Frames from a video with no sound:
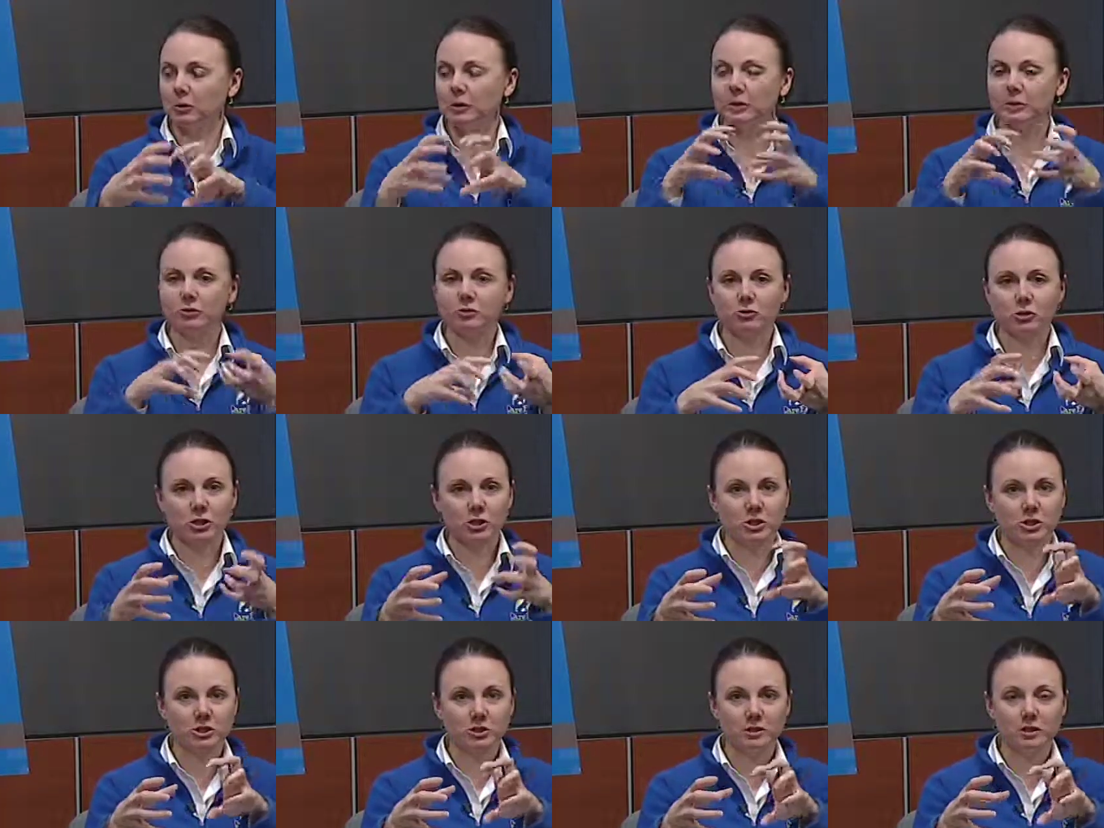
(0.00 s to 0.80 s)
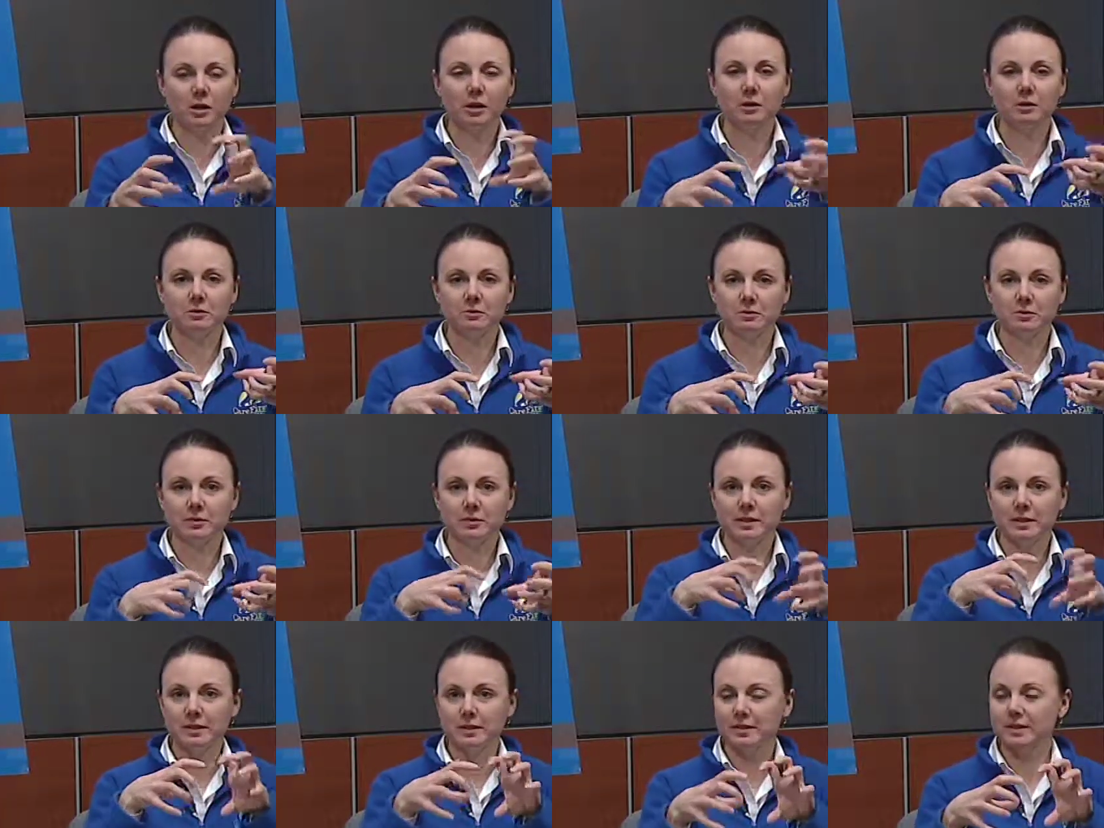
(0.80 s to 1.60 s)
construction of
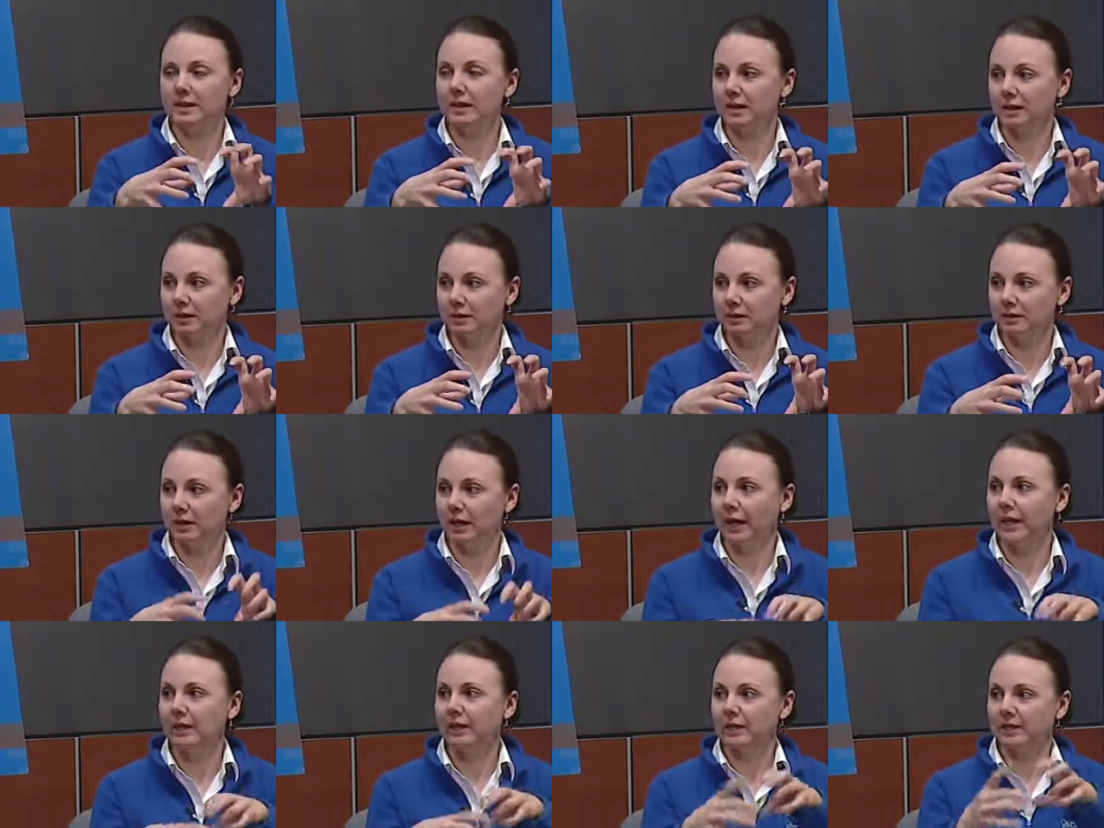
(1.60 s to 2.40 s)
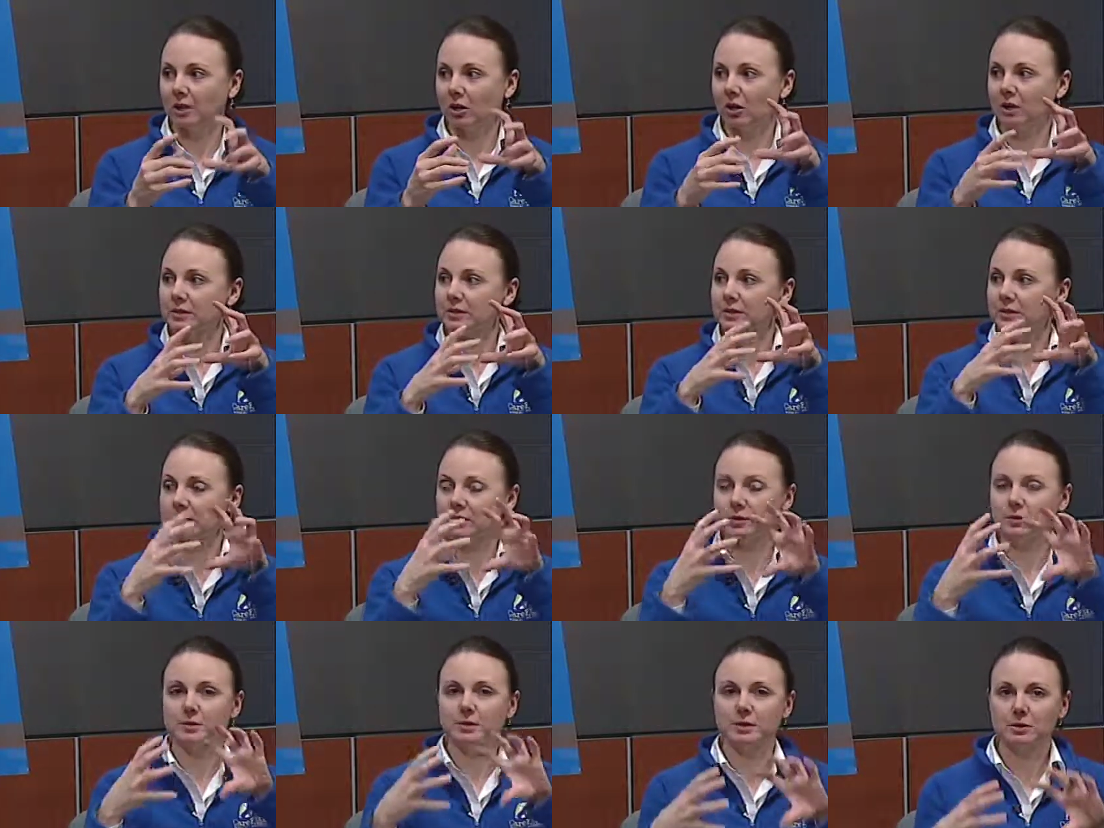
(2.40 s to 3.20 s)
the skin, and it causes
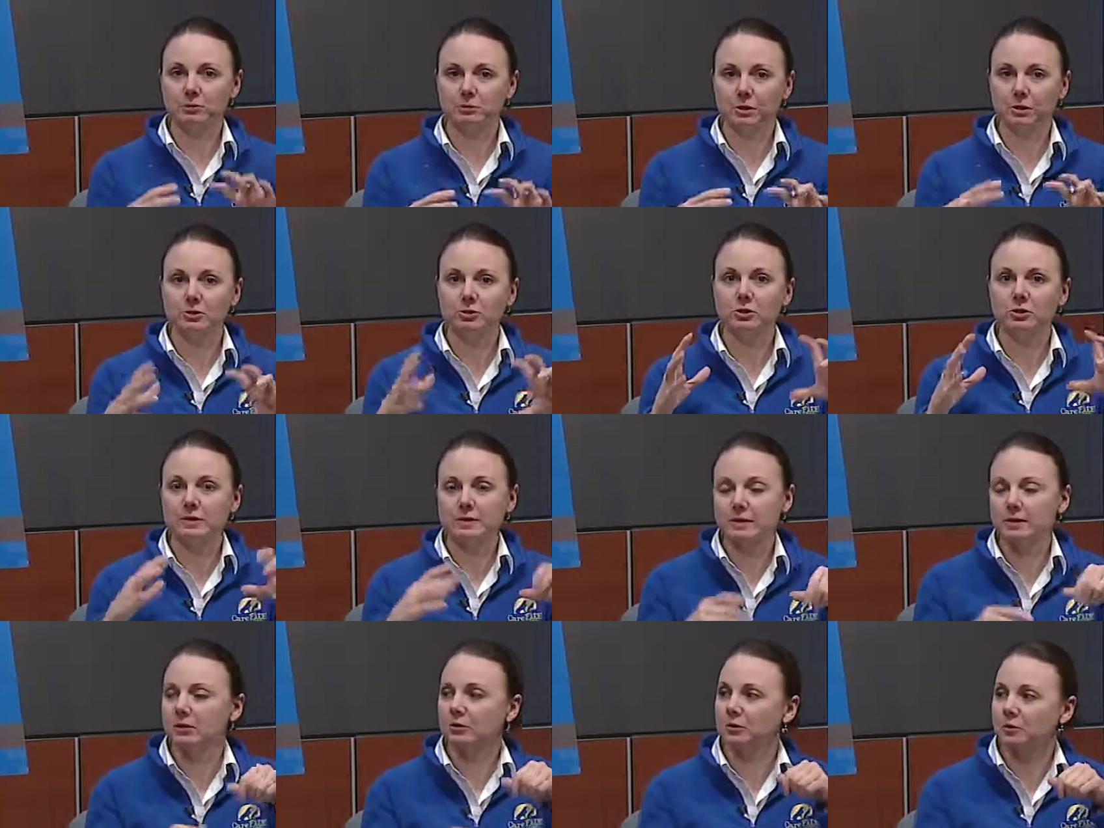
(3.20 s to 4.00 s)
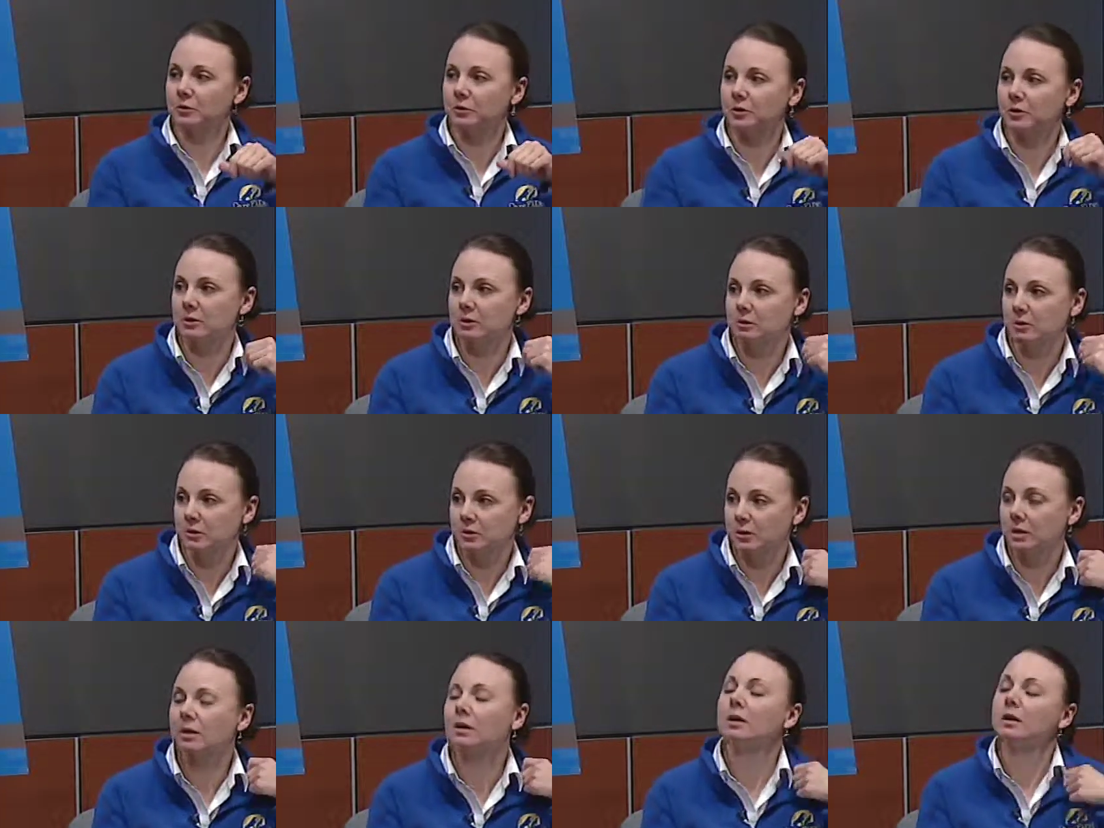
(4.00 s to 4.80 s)
those erosions and ulcers
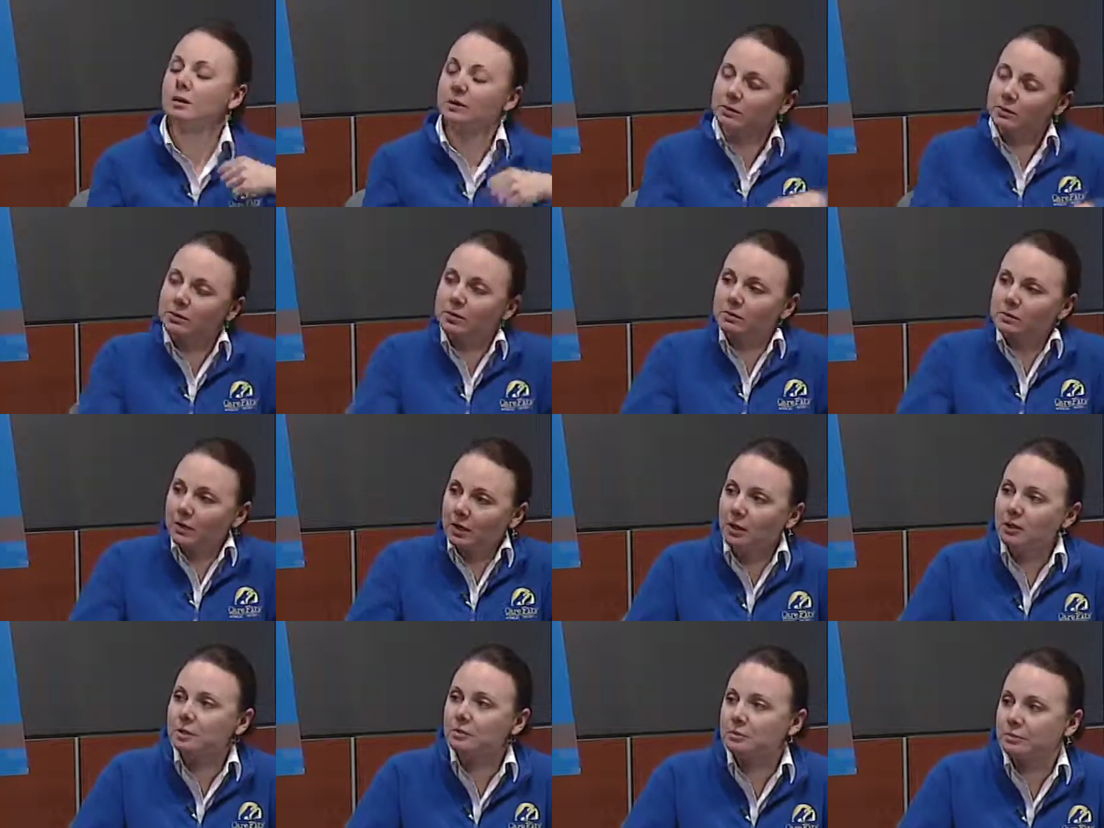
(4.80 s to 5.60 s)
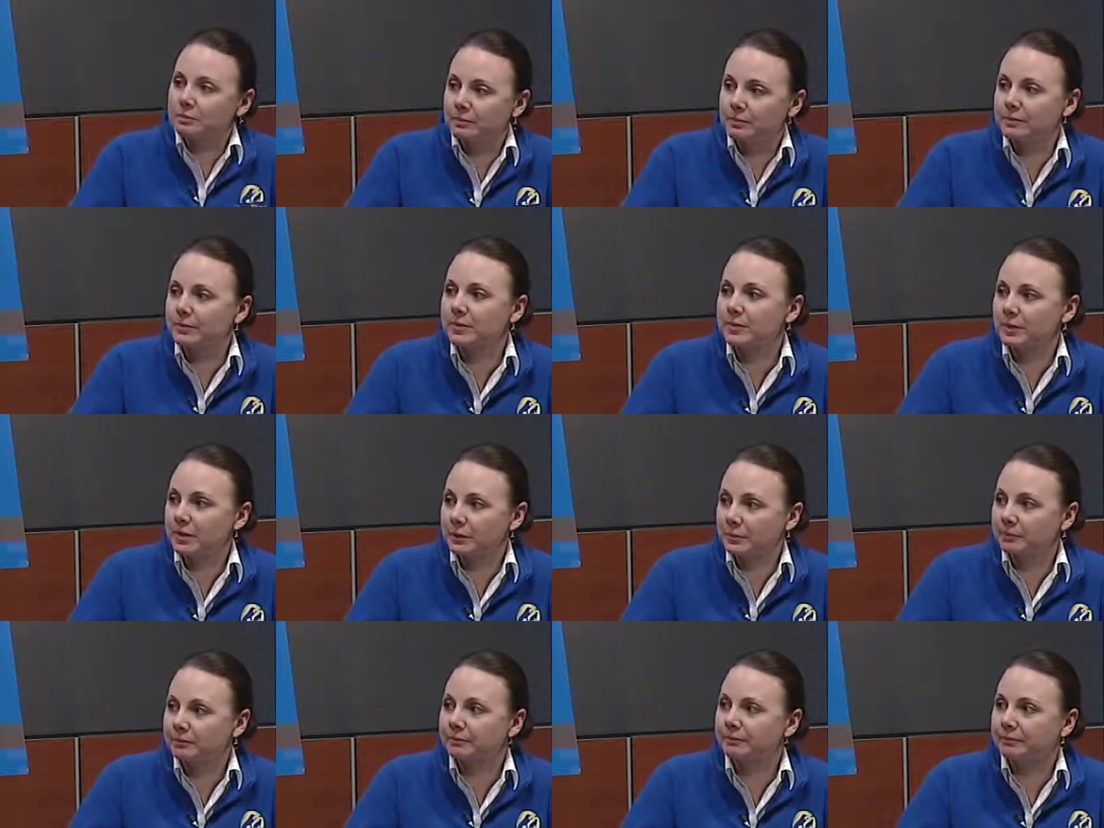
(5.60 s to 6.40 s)
to develop. So